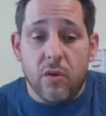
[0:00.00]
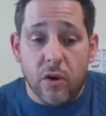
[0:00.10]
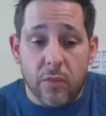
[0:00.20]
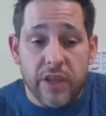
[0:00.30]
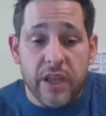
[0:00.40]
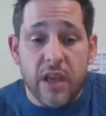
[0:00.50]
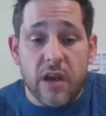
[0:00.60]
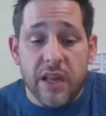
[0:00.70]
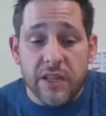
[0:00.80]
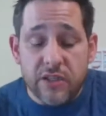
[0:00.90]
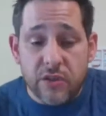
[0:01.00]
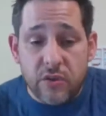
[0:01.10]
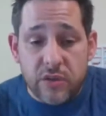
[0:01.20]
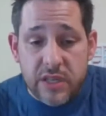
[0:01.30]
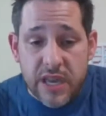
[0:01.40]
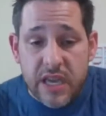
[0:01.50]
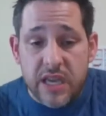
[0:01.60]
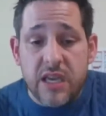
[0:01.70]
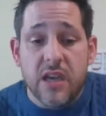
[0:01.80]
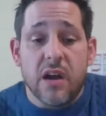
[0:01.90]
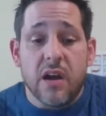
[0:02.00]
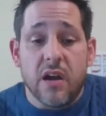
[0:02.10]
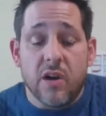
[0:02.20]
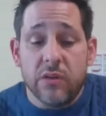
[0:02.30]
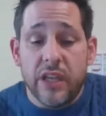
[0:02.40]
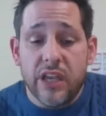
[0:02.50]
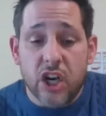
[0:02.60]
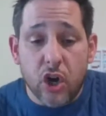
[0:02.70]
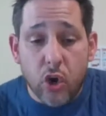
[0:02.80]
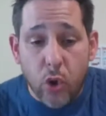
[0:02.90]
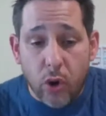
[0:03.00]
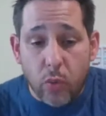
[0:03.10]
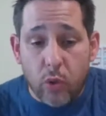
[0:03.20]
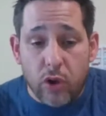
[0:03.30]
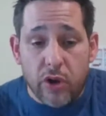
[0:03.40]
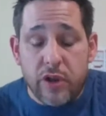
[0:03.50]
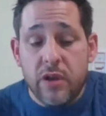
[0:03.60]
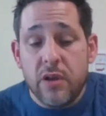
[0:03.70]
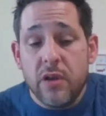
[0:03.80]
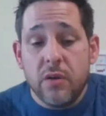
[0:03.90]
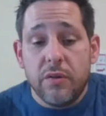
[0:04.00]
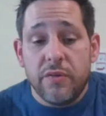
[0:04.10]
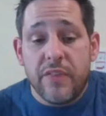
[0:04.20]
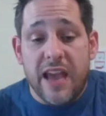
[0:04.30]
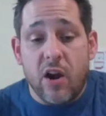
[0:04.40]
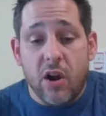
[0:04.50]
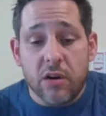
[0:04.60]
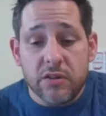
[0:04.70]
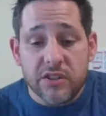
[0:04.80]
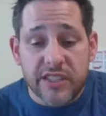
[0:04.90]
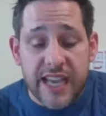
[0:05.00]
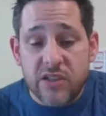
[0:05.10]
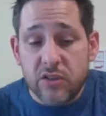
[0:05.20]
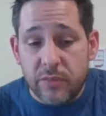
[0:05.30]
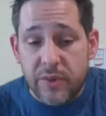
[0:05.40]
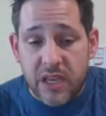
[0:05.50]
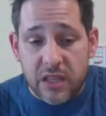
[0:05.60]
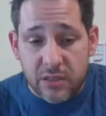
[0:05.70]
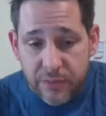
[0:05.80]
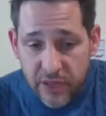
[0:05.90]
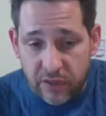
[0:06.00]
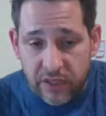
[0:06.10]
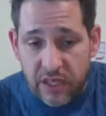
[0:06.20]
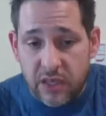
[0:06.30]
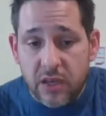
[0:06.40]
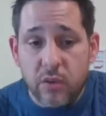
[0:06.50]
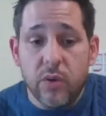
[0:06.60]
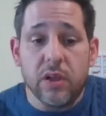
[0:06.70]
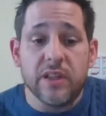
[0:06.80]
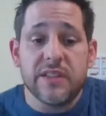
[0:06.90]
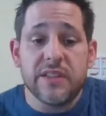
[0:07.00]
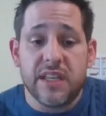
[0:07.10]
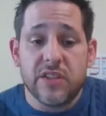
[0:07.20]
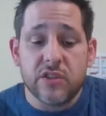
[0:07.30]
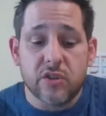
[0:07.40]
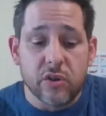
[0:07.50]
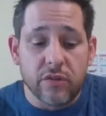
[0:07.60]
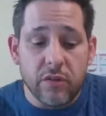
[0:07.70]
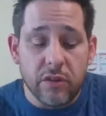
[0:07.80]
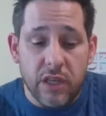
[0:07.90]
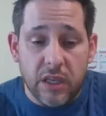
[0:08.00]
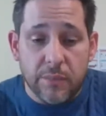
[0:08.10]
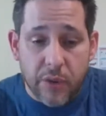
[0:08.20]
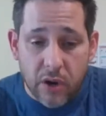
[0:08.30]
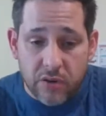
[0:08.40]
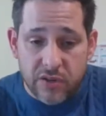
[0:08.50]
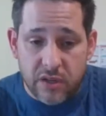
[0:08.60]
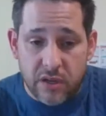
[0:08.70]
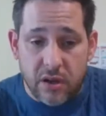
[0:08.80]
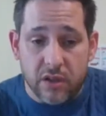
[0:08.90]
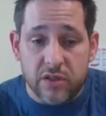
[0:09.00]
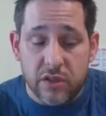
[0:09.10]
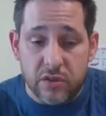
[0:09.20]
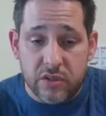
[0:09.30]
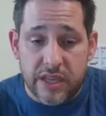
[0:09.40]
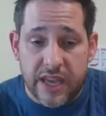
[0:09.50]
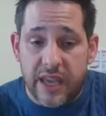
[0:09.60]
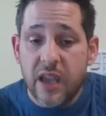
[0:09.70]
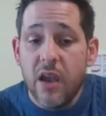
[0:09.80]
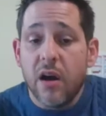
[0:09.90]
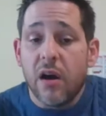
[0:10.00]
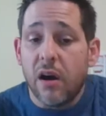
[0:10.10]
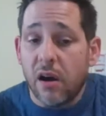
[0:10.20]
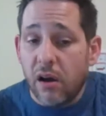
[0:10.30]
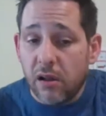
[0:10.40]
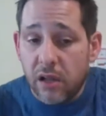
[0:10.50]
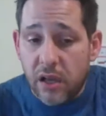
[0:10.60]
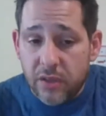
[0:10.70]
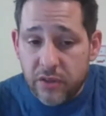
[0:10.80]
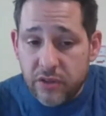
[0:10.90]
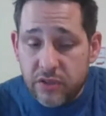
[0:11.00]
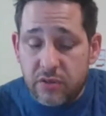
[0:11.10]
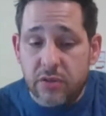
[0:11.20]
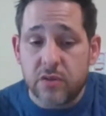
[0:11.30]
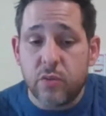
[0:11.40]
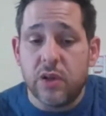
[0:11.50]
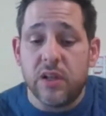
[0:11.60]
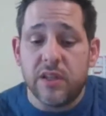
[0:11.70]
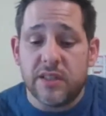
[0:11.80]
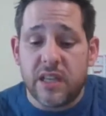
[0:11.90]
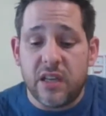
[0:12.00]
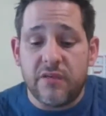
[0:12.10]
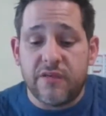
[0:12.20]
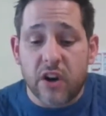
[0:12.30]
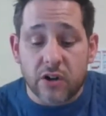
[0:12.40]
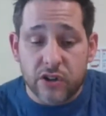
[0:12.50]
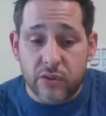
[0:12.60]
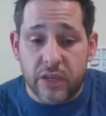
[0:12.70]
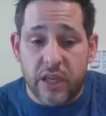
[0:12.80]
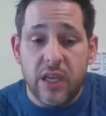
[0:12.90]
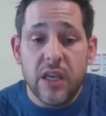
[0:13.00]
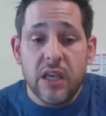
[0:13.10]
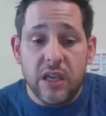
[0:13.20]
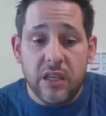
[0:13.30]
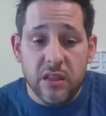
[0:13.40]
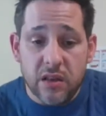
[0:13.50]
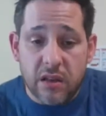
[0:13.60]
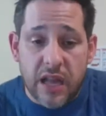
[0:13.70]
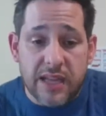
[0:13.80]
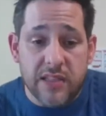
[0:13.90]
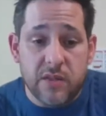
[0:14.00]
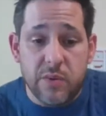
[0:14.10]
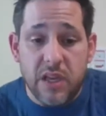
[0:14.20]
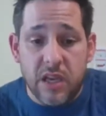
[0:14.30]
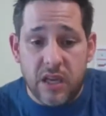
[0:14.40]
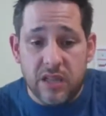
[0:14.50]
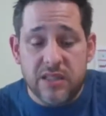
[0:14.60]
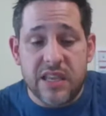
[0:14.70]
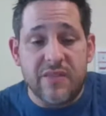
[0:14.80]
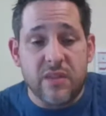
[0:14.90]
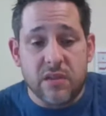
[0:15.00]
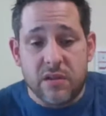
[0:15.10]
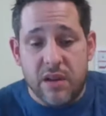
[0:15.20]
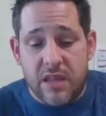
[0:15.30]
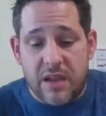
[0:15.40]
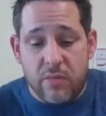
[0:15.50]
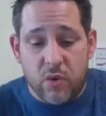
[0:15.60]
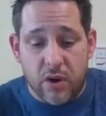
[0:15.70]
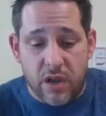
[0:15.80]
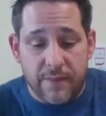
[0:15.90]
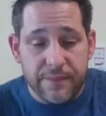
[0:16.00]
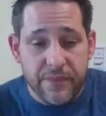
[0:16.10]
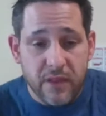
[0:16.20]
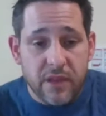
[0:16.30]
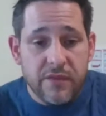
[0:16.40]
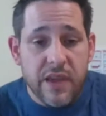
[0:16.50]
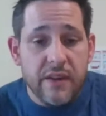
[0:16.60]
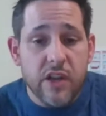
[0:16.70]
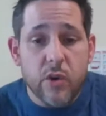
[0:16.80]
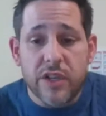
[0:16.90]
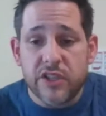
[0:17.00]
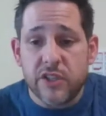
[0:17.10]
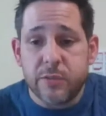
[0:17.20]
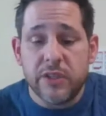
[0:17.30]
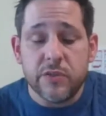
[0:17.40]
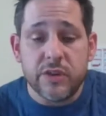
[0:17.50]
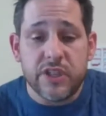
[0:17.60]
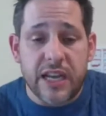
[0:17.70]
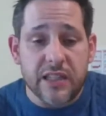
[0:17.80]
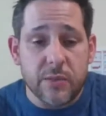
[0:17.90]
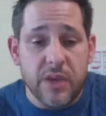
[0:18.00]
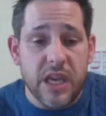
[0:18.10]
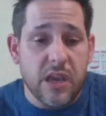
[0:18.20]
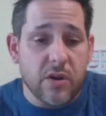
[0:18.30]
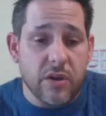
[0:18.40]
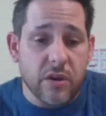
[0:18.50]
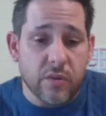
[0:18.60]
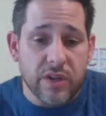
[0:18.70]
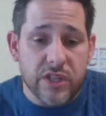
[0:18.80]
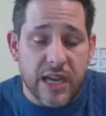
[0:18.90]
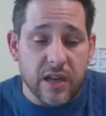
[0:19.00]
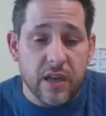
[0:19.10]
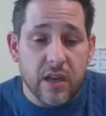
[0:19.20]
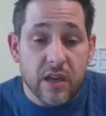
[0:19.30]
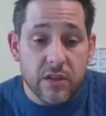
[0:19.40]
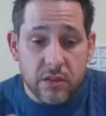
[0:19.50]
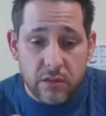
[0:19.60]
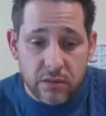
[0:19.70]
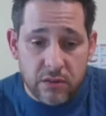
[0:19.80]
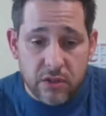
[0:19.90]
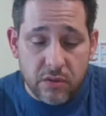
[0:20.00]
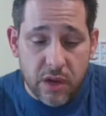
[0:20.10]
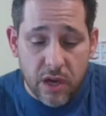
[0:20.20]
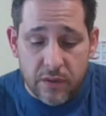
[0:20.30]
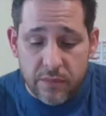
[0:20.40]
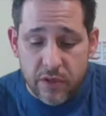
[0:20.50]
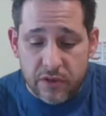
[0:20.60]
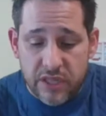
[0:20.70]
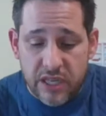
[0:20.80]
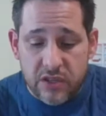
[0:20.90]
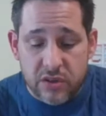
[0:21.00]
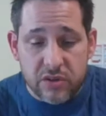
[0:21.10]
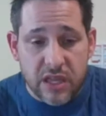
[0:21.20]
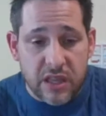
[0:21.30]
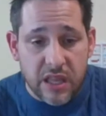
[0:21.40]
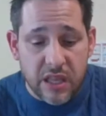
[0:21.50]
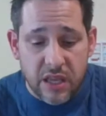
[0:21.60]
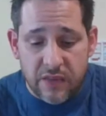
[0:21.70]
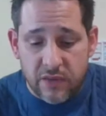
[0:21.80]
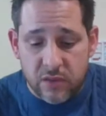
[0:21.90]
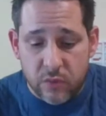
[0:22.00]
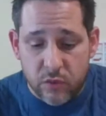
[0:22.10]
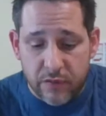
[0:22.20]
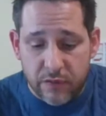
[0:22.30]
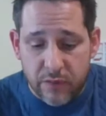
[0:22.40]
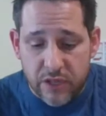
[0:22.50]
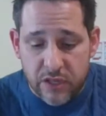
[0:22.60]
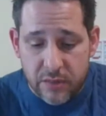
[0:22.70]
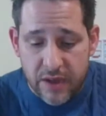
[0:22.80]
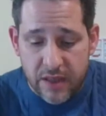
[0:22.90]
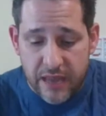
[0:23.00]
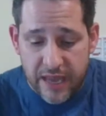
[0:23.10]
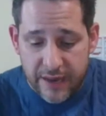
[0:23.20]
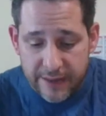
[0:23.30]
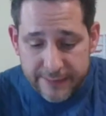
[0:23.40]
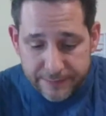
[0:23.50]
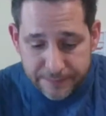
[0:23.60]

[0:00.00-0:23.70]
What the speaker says: Normally on a Tuesday, only cohort 1 that are scheduled to be in the building will attend school in person on Tuesday. All other students will attend virtually in their classes beginning at 7:30 that morning. If you have any questions, please reach out to me, or you can reach out to your teachers and they can give you some more information about that.